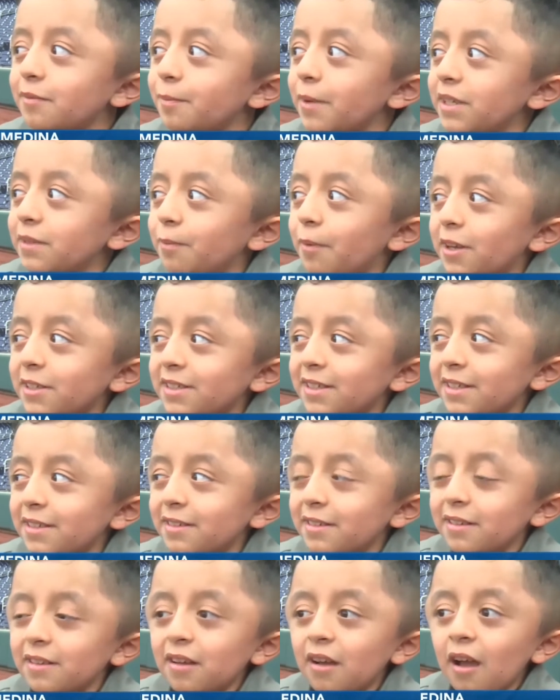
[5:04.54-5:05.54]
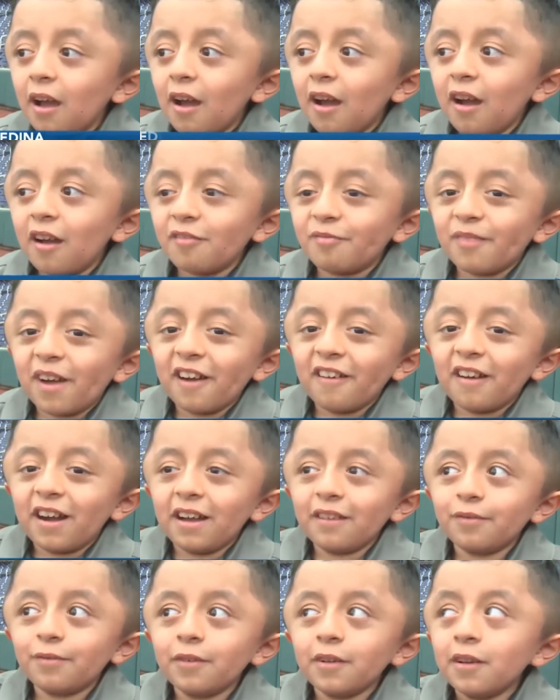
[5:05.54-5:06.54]
baseball season of my
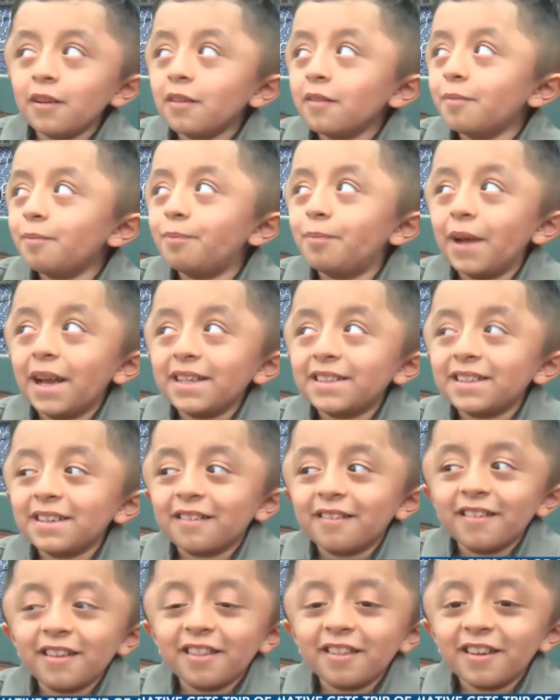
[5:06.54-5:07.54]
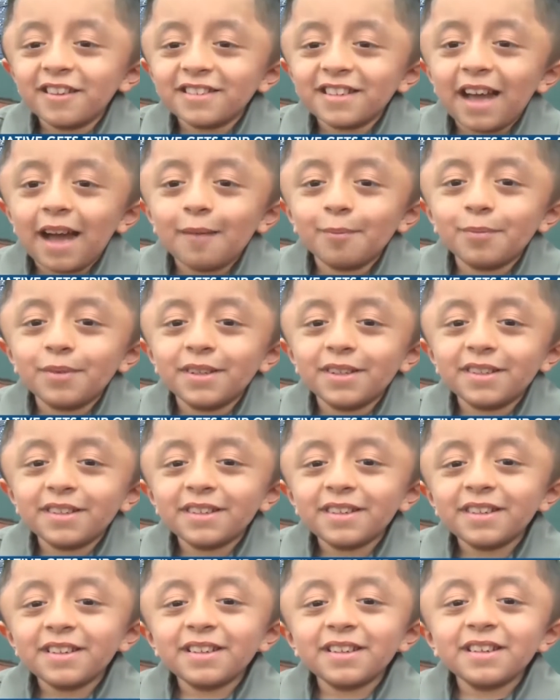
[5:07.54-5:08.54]
life basically just happened,
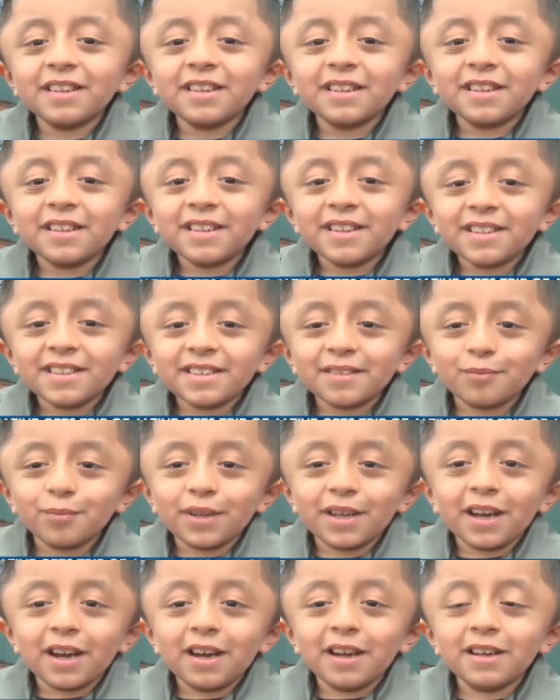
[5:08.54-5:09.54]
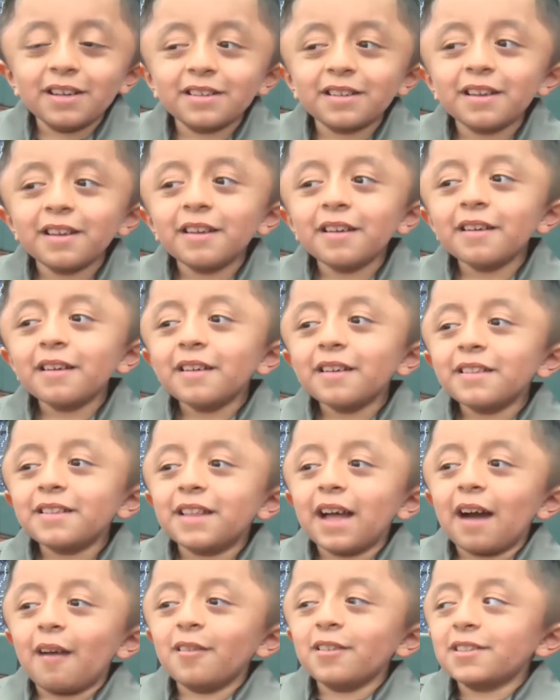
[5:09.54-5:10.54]
because
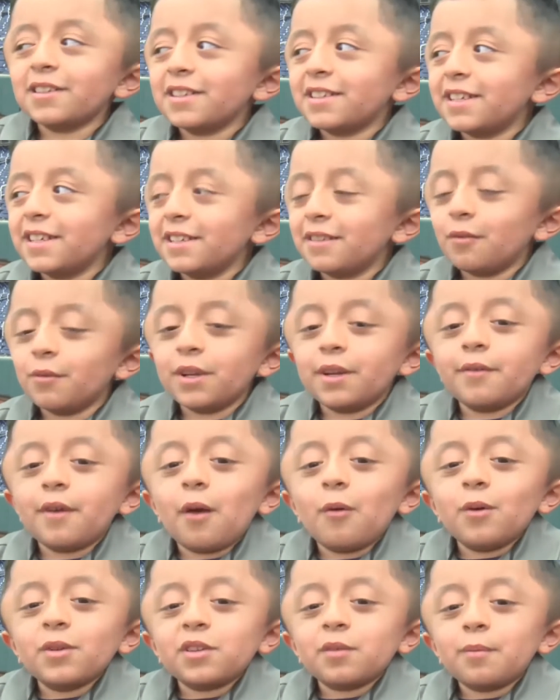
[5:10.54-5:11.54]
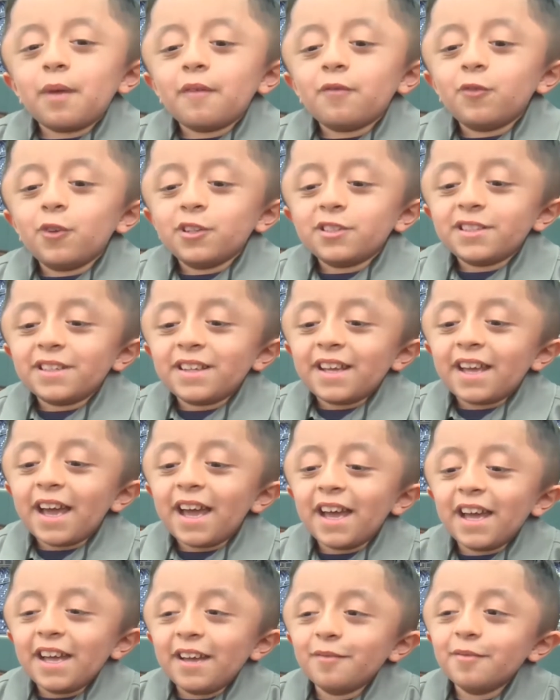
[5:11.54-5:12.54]
that was the season whenever I went to my first
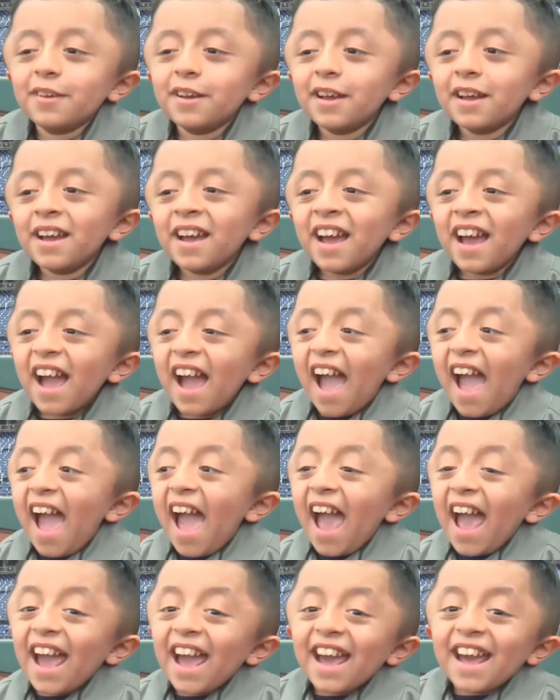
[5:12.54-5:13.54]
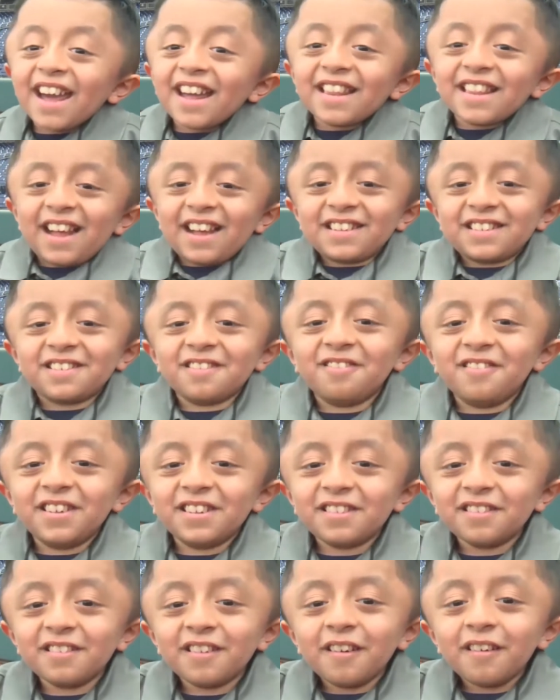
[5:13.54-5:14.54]
game, and that's
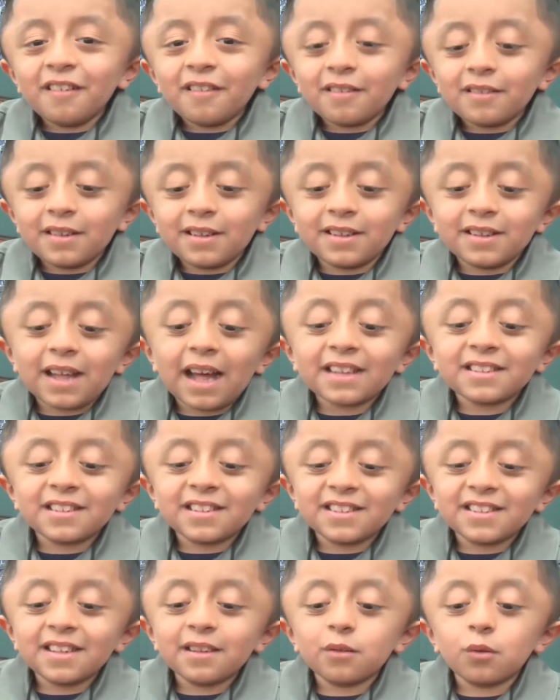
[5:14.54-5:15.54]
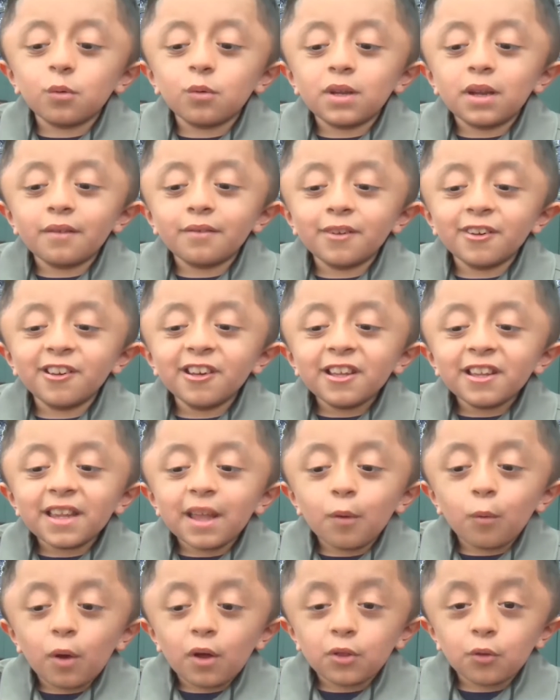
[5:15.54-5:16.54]
the season whenever
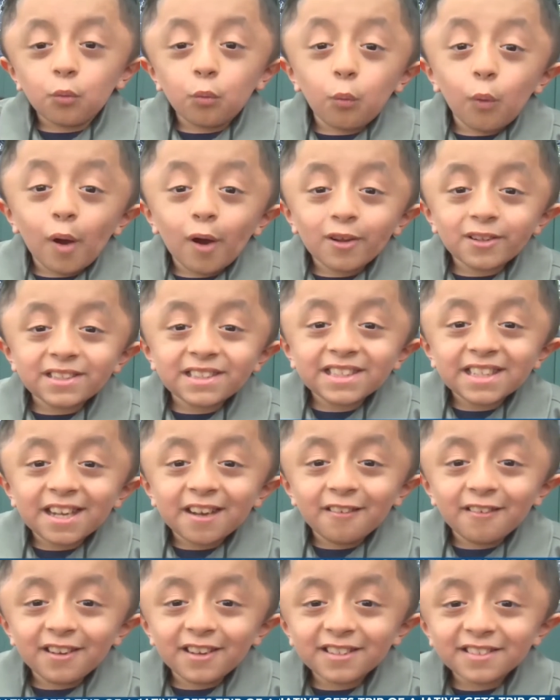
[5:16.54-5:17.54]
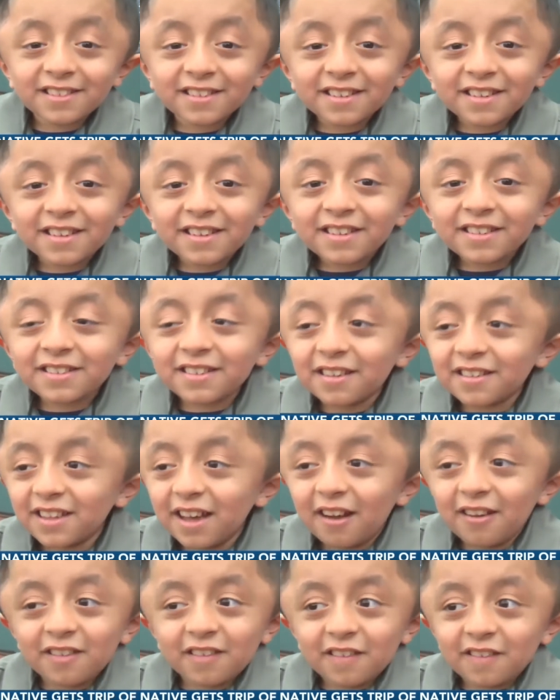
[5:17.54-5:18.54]
they won the World Series. So
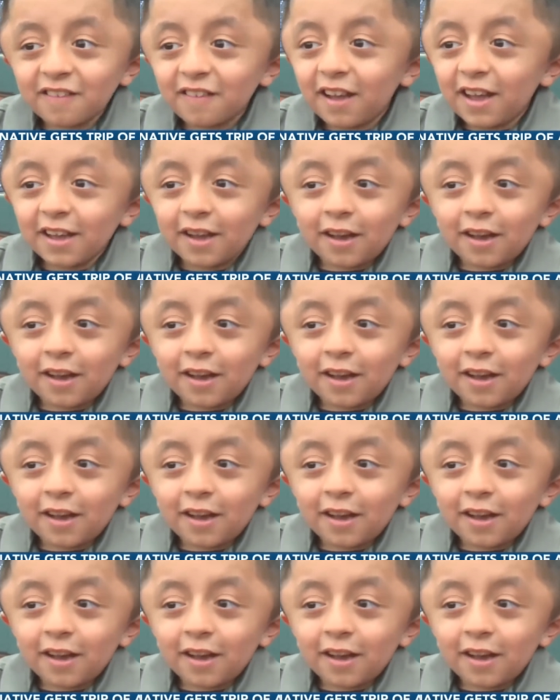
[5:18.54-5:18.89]
that was just like